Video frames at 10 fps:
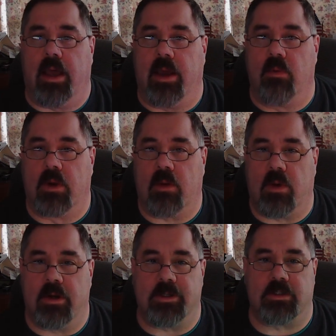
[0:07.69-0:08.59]
And what I
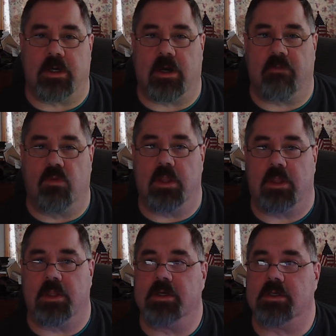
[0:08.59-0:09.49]
wanted to start off
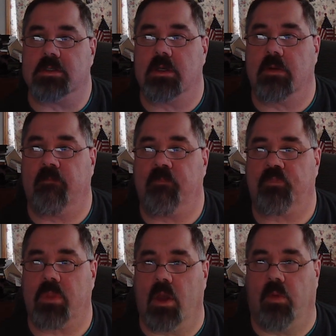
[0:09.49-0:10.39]
with is,
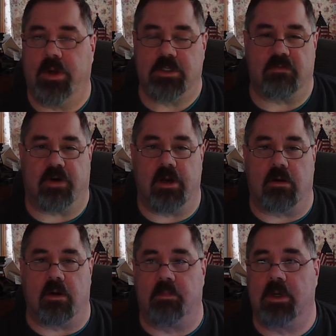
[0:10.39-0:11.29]
what is a
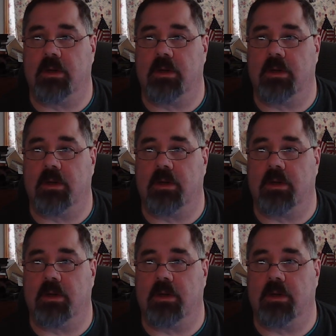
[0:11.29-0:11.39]
firearm?